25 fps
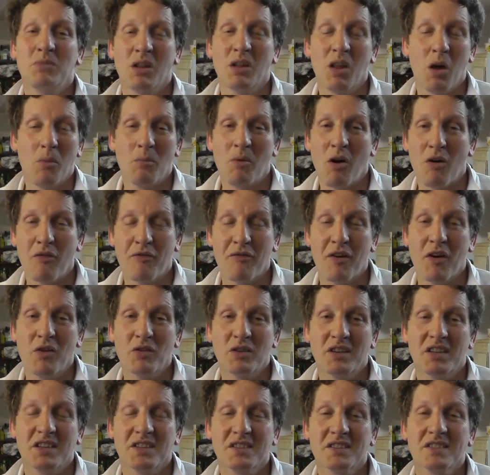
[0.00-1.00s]
A lot more
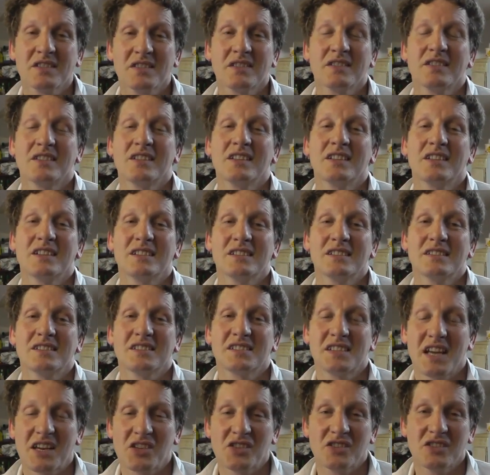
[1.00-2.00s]
focus,
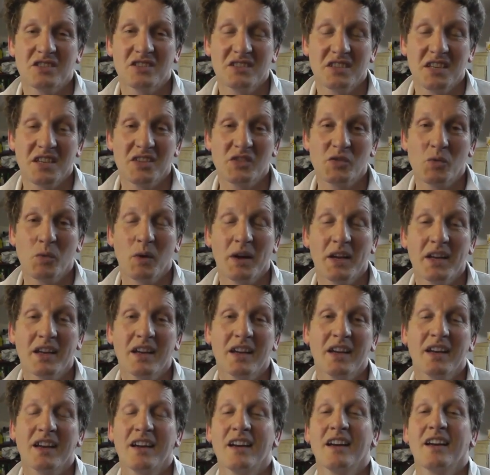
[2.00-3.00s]
sessions each week,